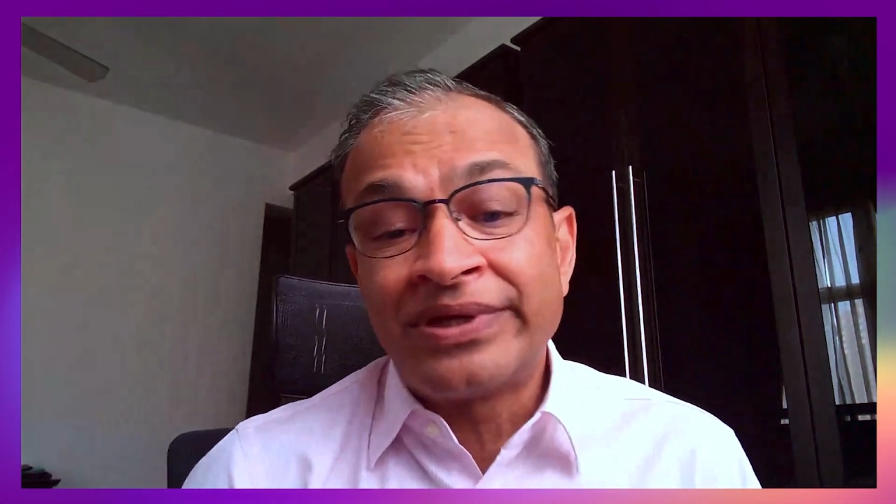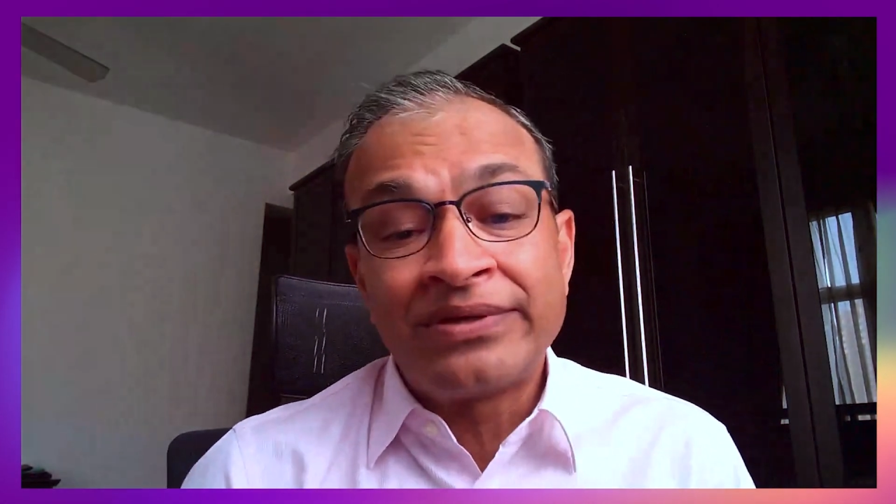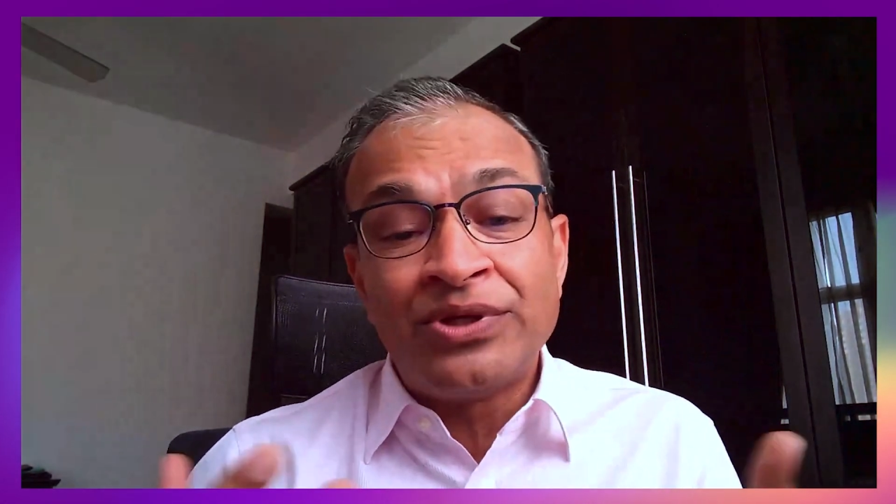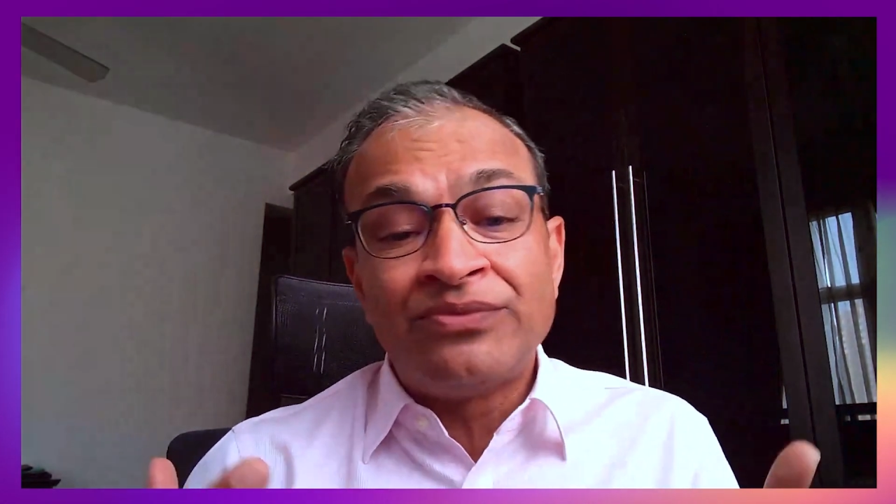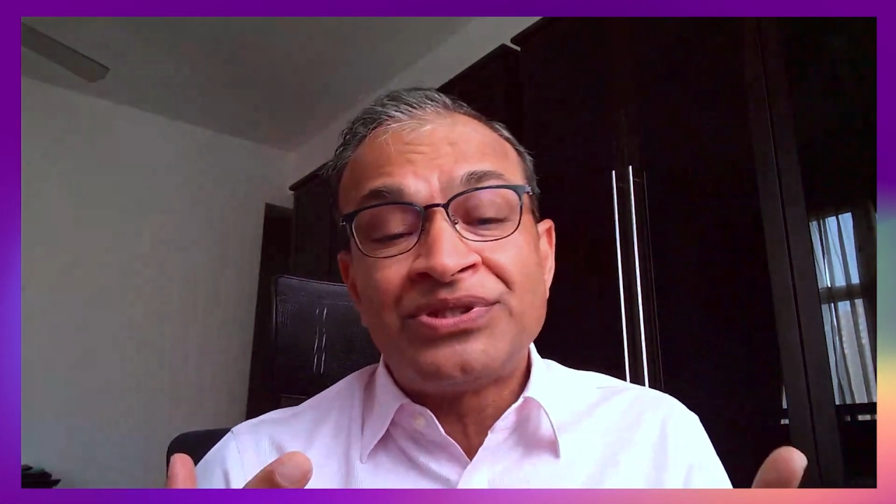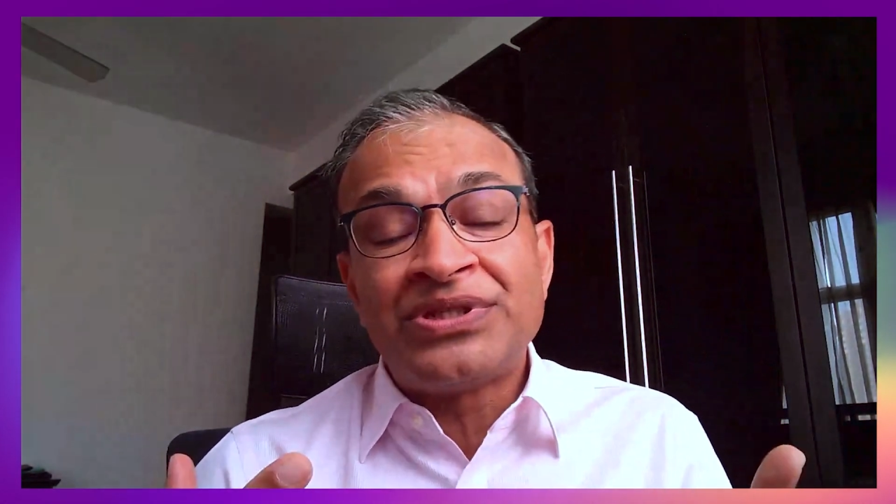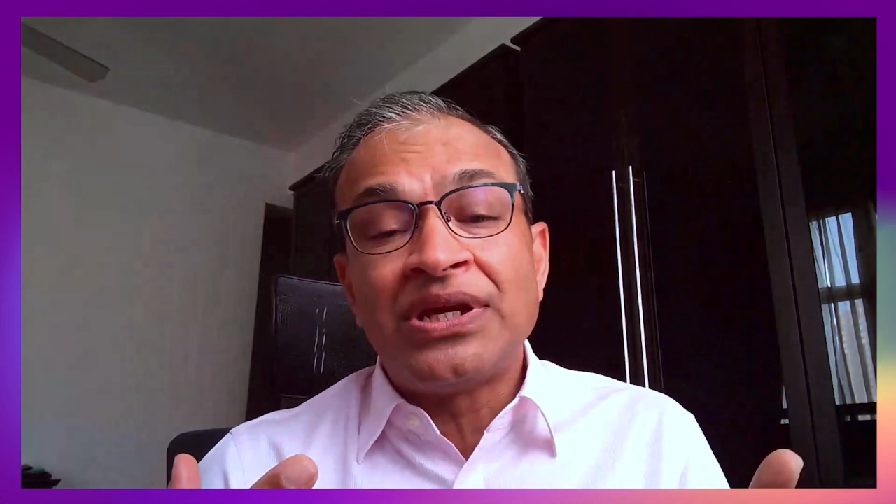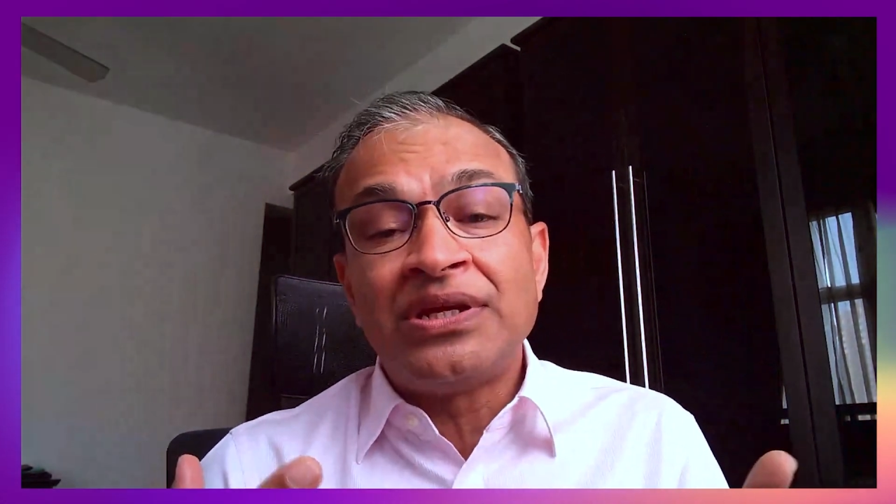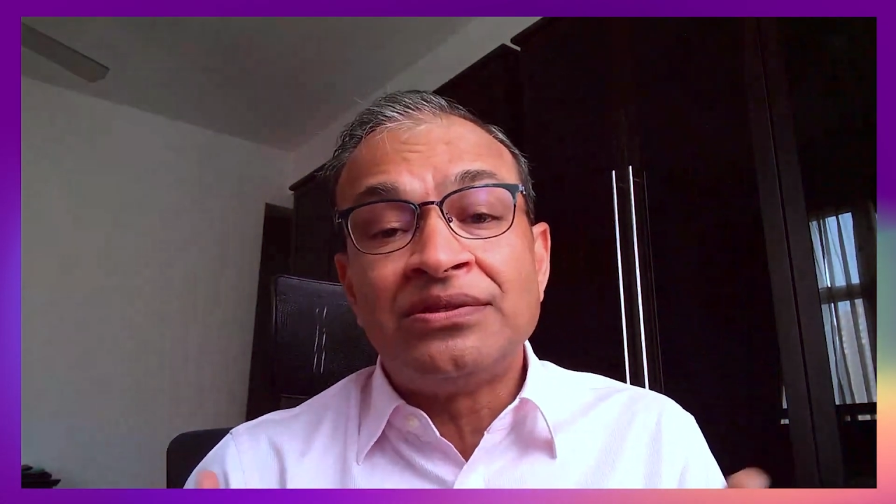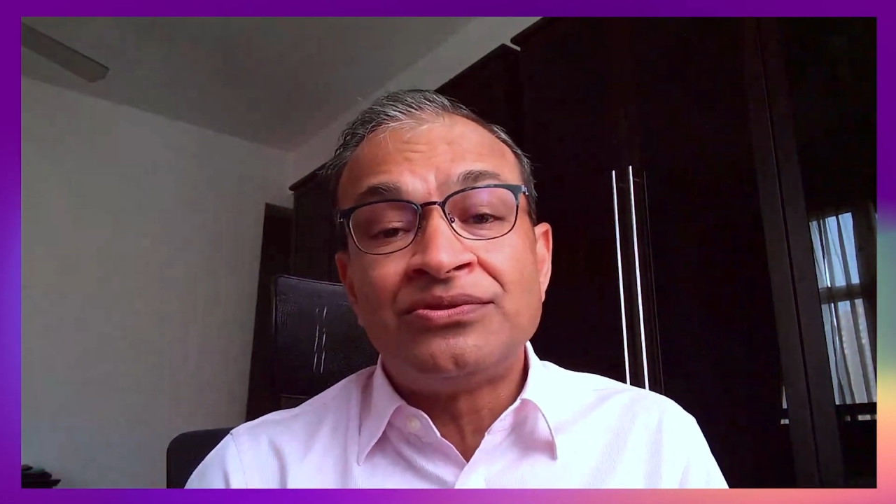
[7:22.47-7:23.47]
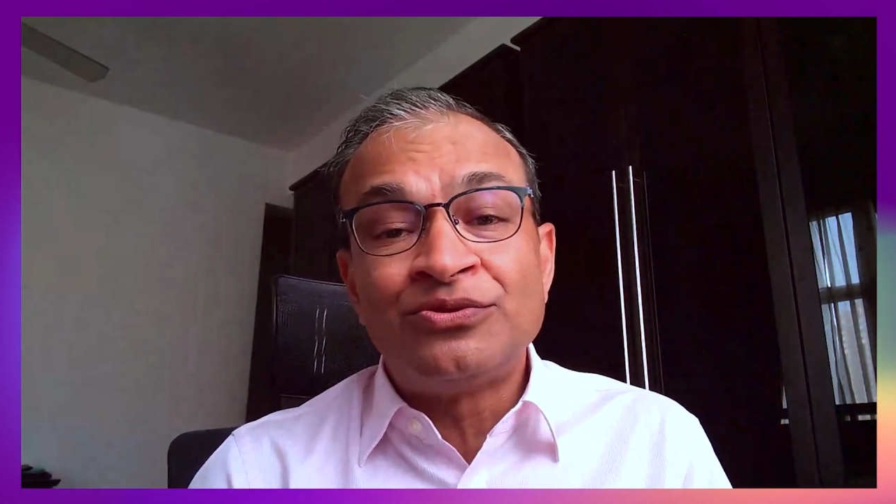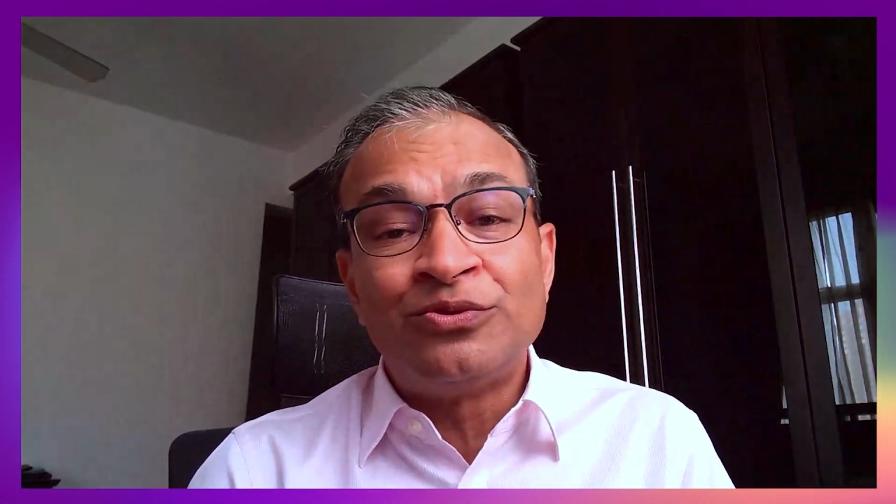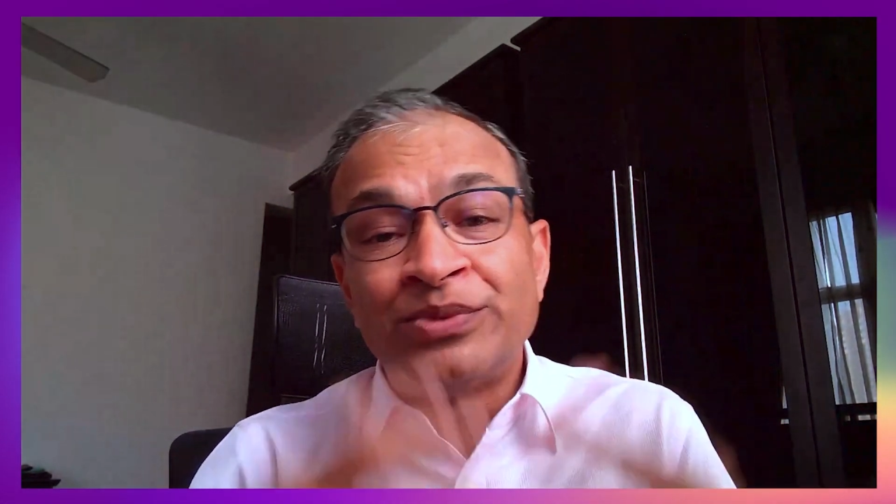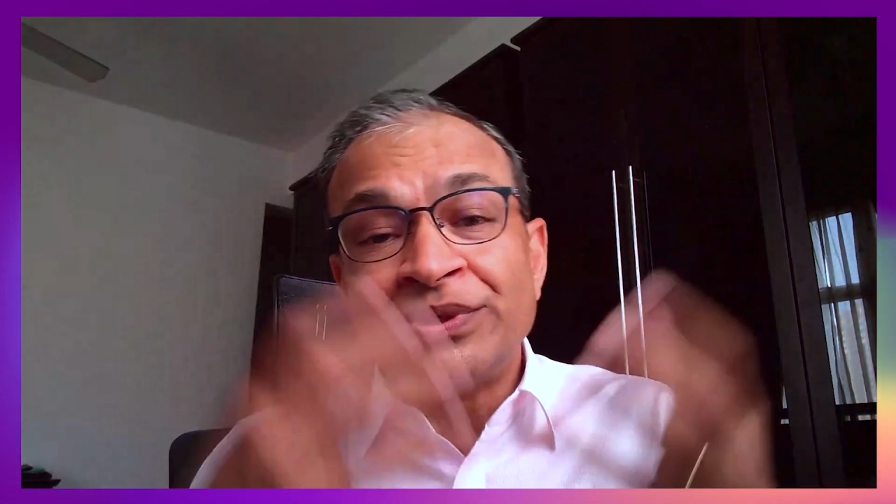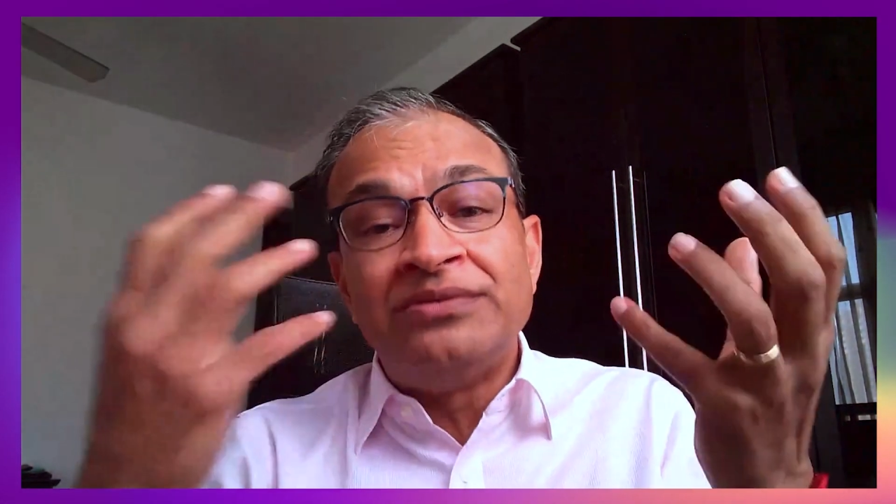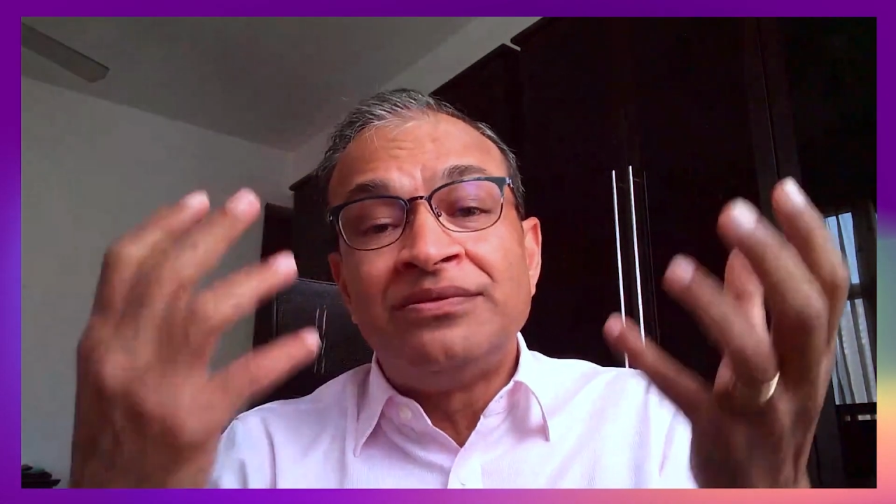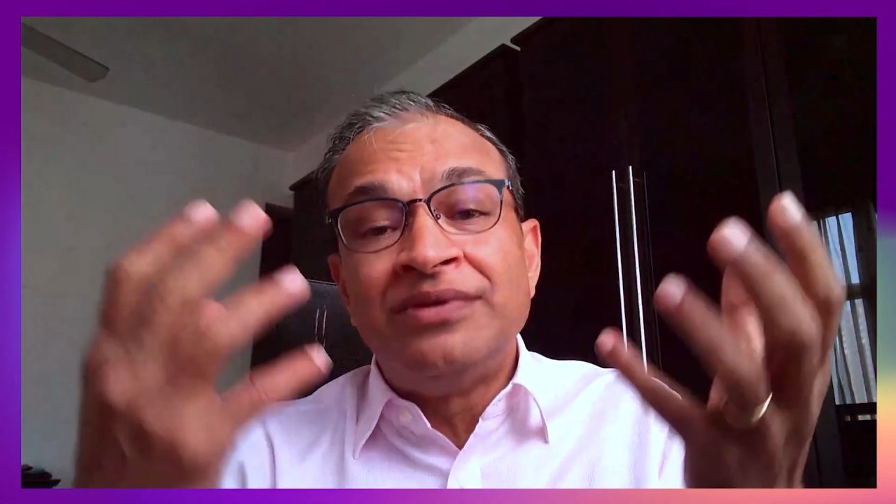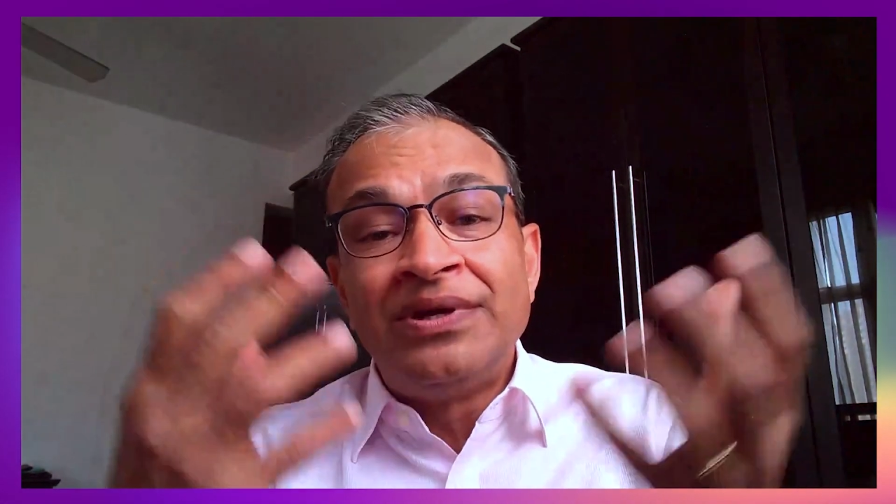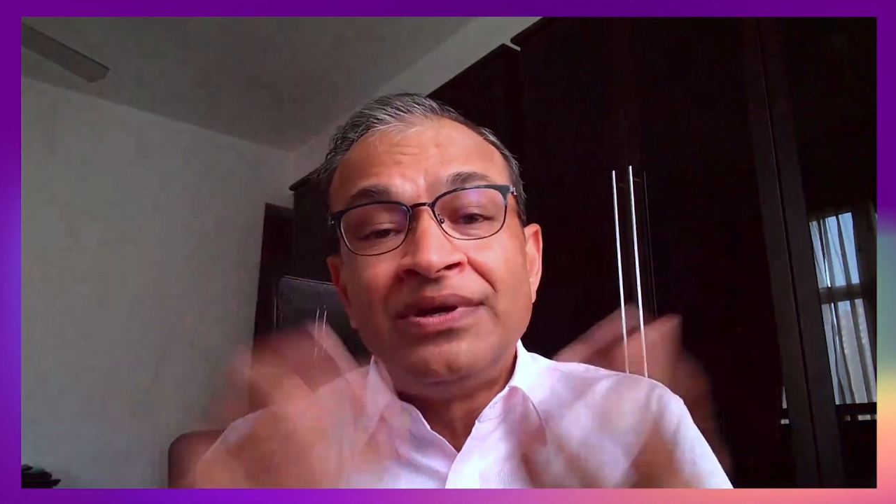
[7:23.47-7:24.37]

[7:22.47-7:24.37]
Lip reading: like we're sitting in this room and